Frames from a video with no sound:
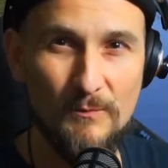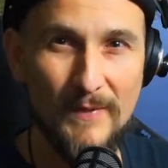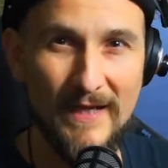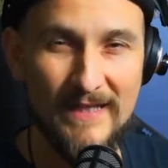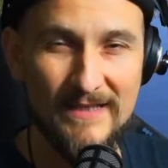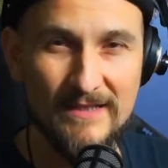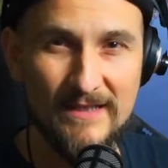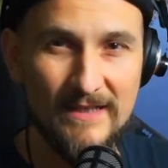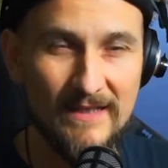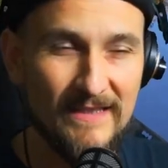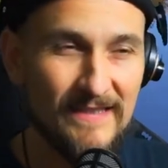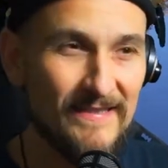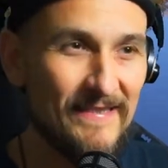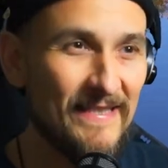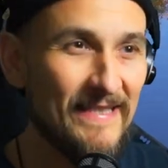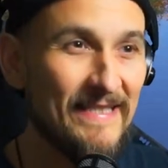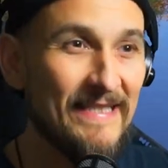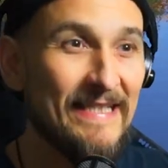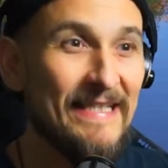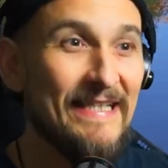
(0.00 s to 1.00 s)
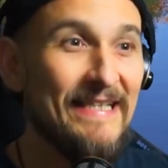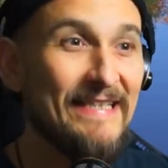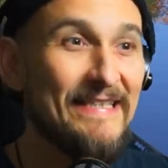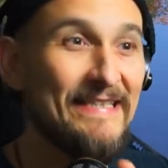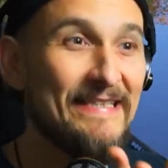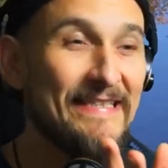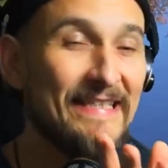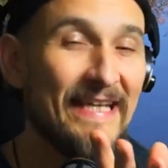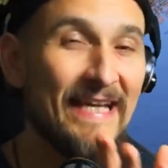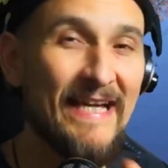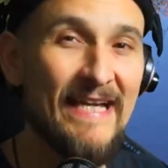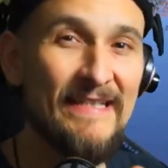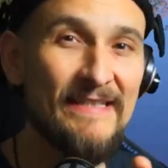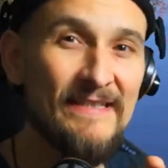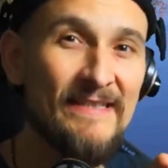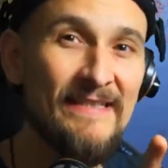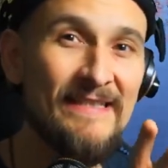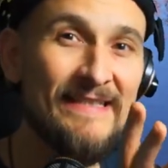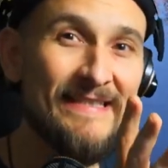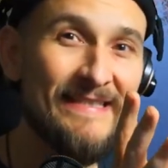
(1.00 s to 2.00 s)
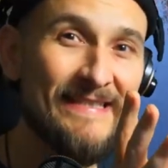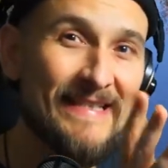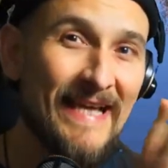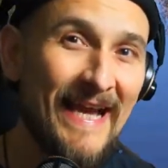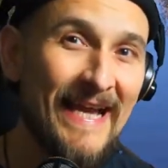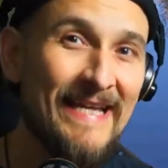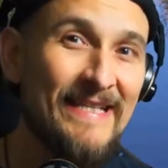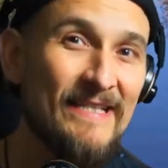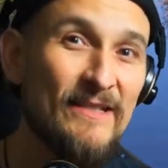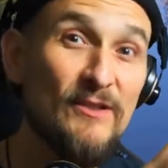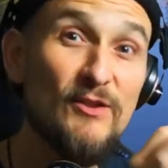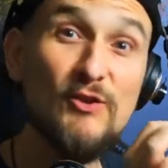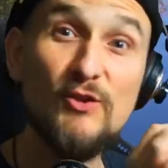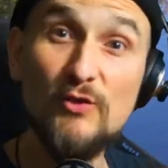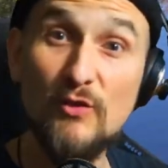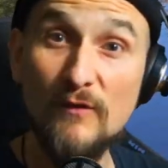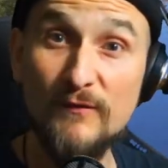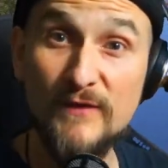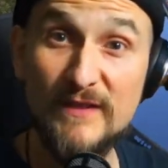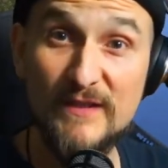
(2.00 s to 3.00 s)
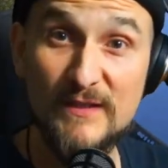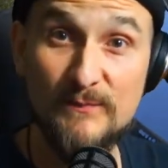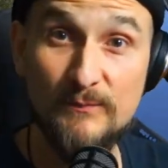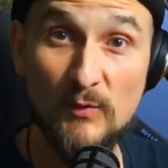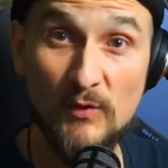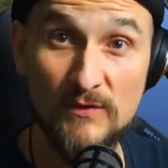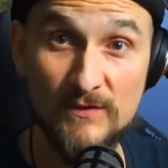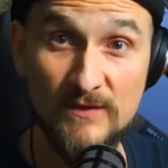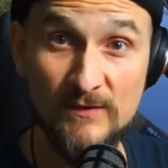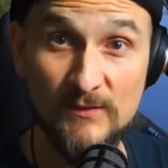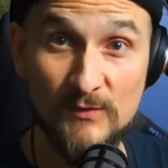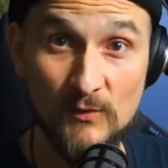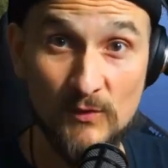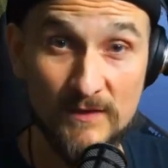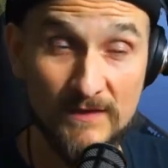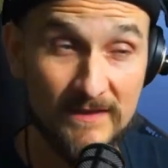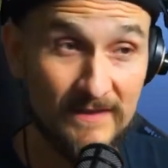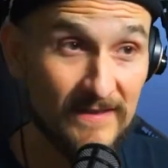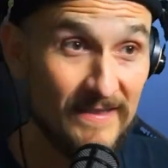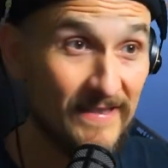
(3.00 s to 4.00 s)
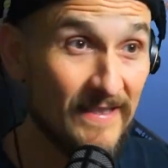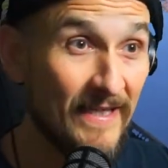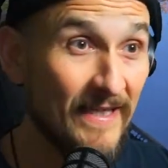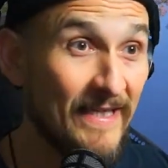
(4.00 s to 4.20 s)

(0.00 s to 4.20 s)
White bass trophy. That would obviously be absolutely perfect.